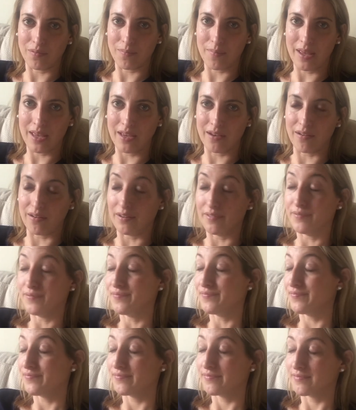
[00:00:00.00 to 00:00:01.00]
me or
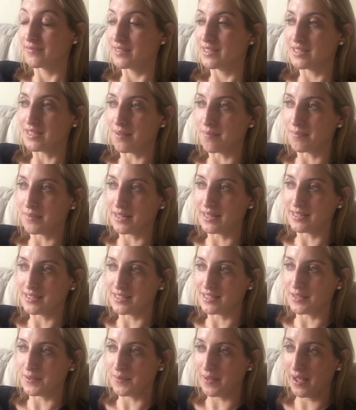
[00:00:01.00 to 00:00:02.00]
something.
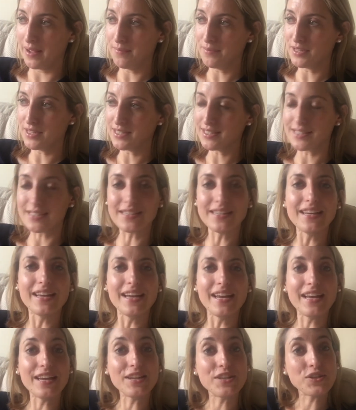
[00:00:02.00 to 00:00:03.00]
So I'm just
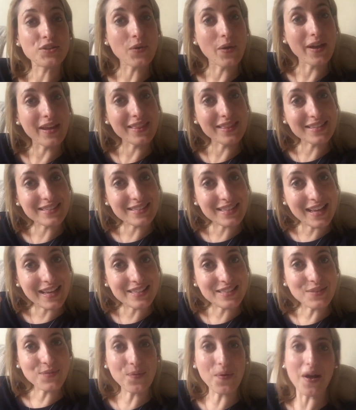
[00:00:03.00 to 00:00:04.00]
enjoying this
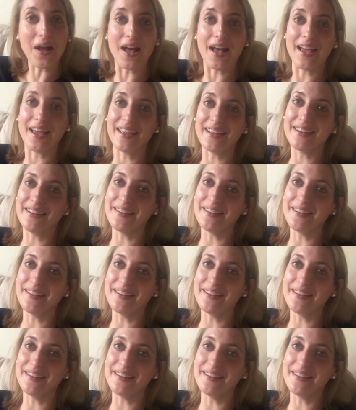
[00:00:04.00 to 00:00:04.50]
glass of wine